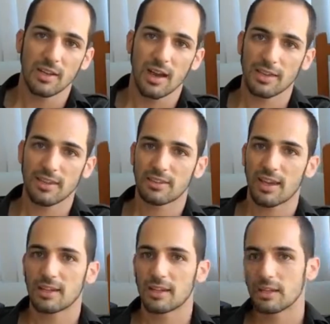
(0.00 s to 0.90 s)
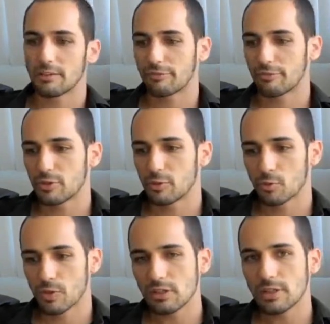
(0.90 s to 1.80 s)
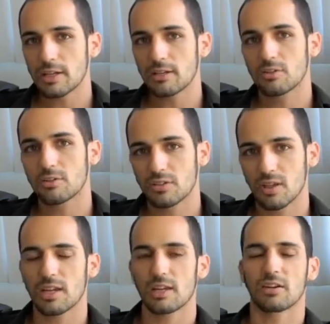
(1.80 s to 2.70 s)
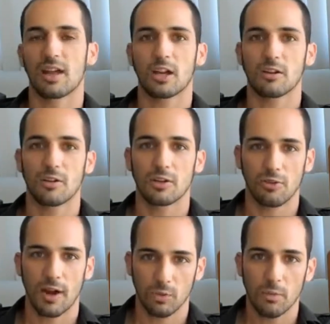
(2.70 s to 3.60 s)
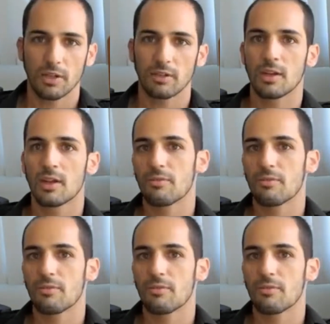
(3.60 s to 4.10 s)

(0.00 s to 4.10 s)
I think that if you really study on how to attract women,